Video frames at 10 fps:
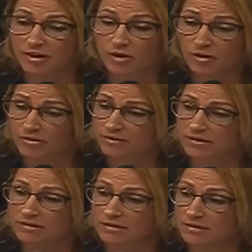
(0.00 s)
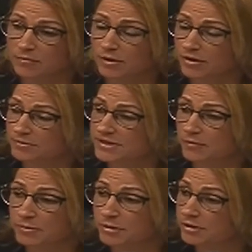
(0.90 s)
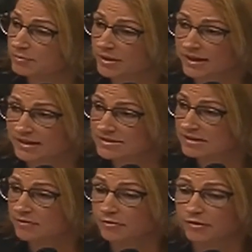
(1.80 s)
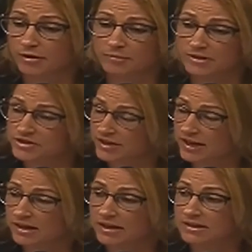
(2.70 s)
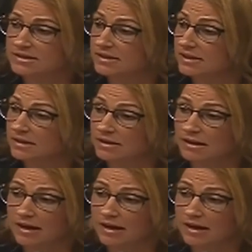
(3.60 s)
that all the programs that we put in place, from the generic to the